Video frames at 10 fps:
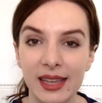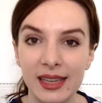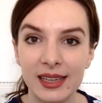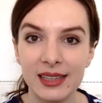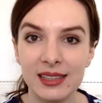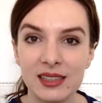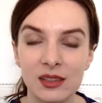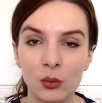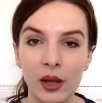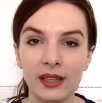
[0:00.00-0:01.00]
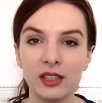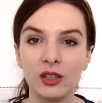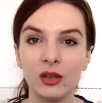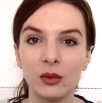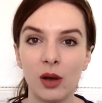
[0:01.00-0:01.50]
is when
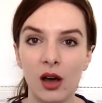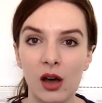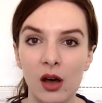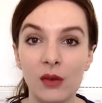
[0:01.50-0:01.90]
you are